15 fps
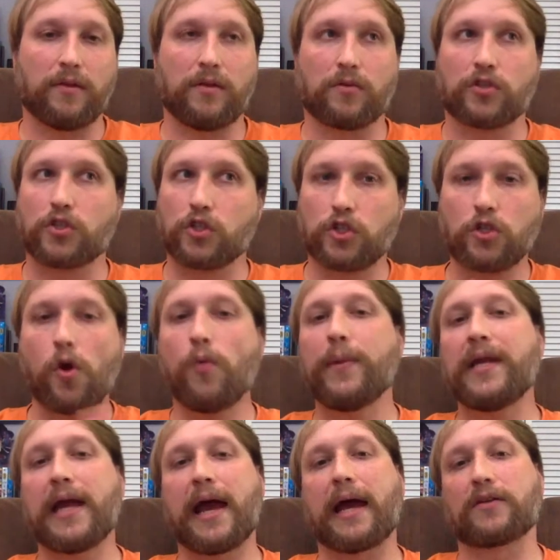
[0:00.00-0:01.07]
There's so
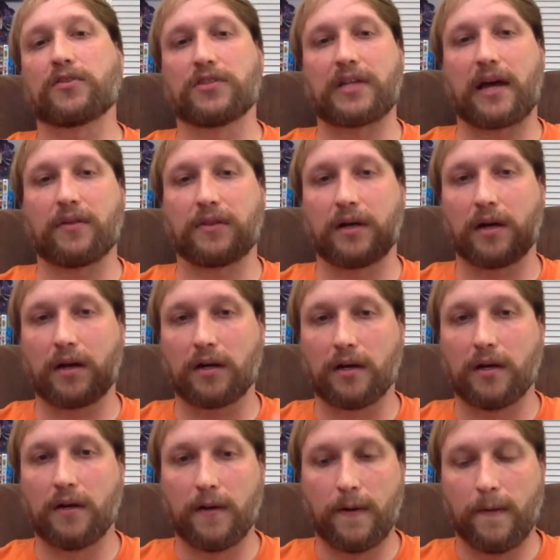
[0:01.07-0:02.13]
many actors out there.
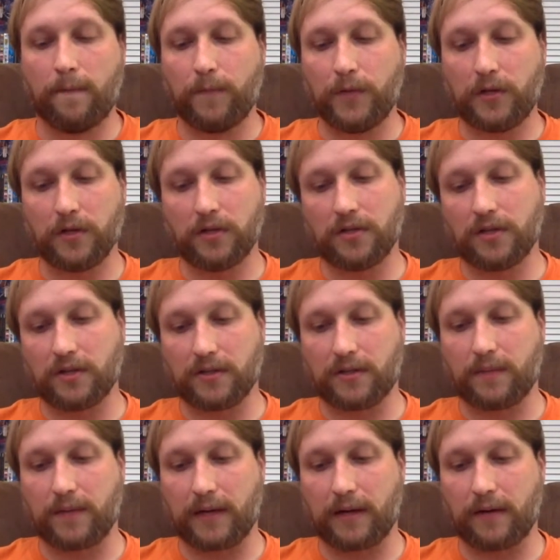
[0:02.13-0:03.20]
You could have done
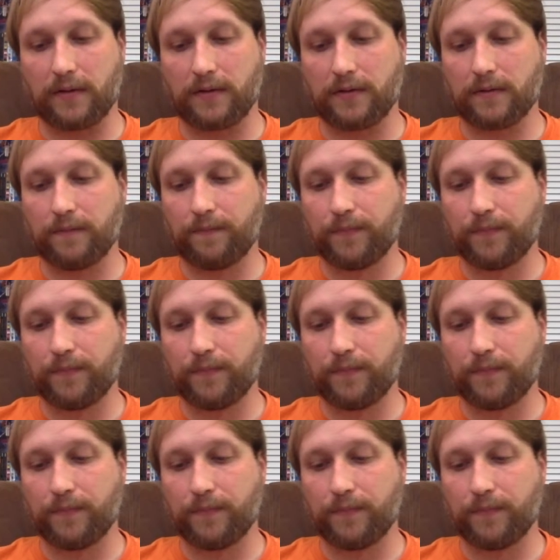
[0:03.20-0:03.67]
something else.